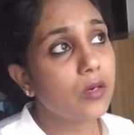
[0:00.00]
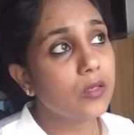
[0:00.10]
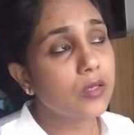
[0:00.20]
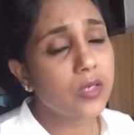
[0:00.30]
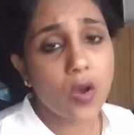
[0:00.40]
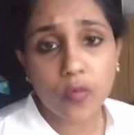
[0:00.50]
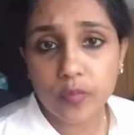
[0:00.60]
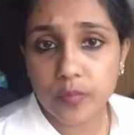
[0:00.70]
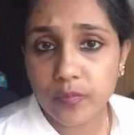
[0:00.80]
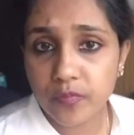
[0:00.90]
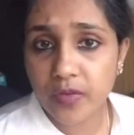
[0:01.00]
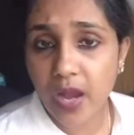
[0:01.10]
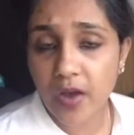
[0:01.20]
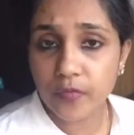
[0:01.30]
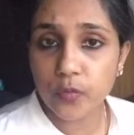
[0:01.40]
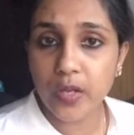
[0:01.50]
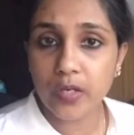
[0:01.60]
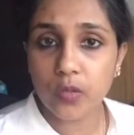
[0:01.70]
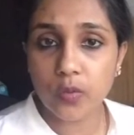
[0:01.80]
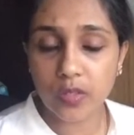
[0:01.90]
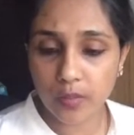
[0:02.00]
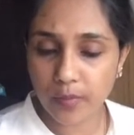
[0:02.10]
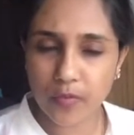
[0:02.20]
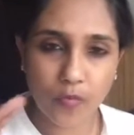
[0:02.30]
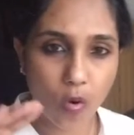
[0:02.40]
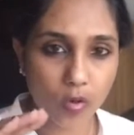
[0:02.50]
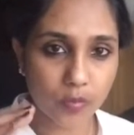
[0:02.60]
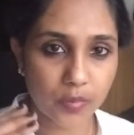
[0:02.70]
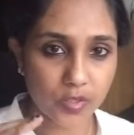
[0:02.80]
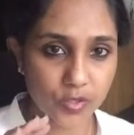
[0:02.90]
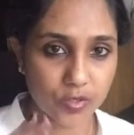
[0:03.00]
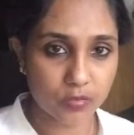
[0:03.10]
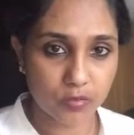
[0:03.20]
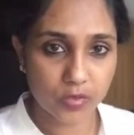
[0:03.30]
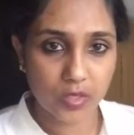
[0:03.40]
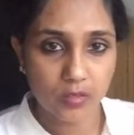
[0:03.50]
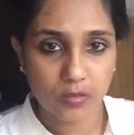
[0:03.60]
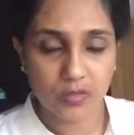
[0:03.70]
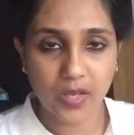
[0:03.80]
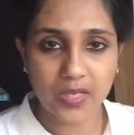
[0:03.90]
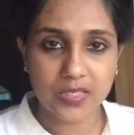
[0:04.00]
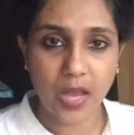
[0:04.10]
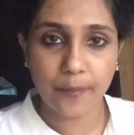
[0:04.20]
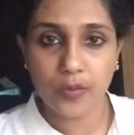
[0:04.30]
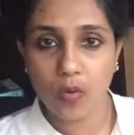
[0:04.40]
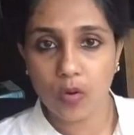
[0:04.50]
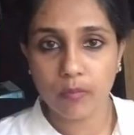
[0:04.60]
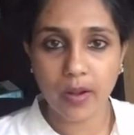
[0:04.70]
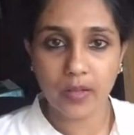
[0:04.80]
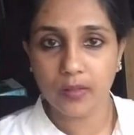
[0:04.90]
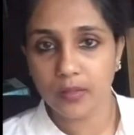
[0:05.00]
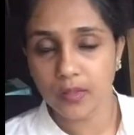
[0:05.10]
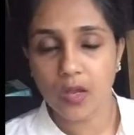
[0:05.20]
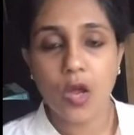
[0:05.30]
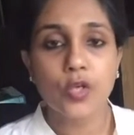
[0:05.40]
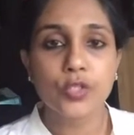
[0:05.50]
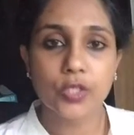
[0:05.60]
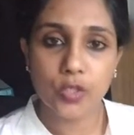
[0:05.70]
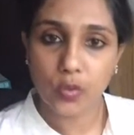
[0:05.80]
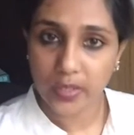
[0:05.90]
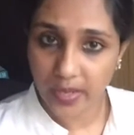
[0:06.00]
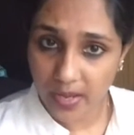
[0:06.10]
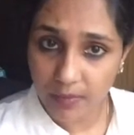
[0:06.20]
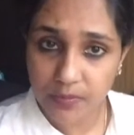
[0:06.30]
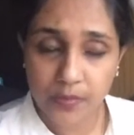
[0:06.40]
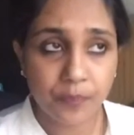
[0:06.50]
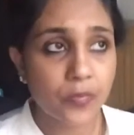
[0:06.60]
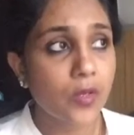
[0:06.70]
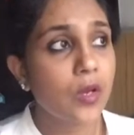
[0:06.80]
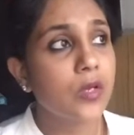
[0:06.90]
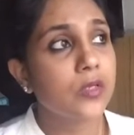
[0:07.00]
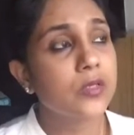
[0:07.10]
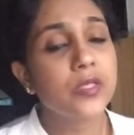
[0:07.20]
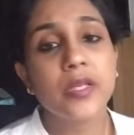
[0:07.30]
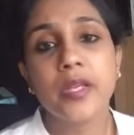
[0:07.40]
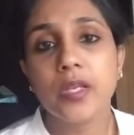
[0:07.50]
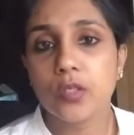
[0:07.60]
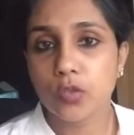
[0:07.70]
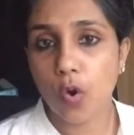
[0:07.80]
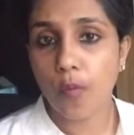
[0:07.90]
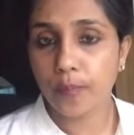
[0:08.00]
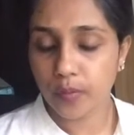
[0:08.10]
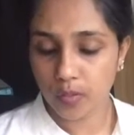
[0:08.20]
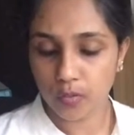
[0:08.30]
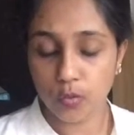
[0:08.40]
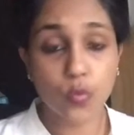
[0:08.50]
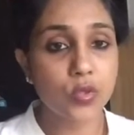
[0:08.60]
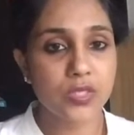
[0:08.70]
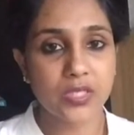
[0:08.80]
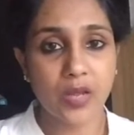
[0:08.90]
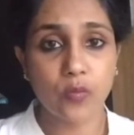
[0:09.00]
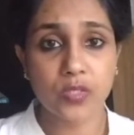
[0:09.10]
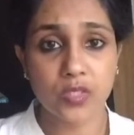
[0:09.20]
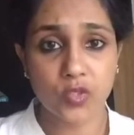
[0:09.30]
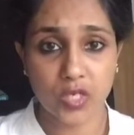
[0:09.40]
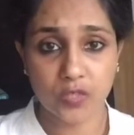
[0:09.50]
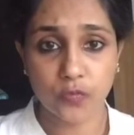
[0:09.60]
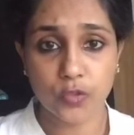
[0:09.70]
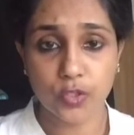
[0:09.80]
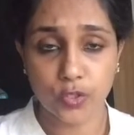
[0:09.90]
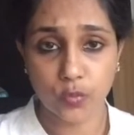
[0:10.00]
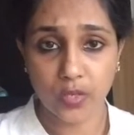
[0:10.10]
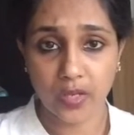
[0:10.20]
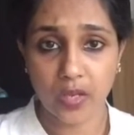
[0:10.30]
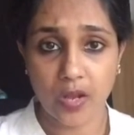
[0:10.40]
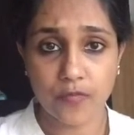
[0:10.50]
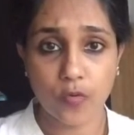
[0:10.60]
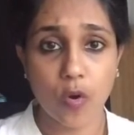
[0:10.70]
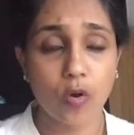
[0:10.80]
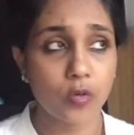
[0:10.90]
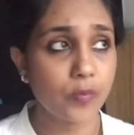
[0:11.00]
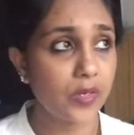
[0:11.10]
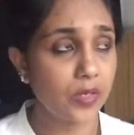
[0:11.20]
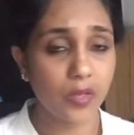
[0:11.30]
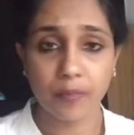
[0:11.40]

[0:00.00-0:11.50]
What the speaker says: Now we have to get into a little bit of automation so that things happen automatically. Scheduling helps. 3 top tools that I would suggest for scheduling and for automating: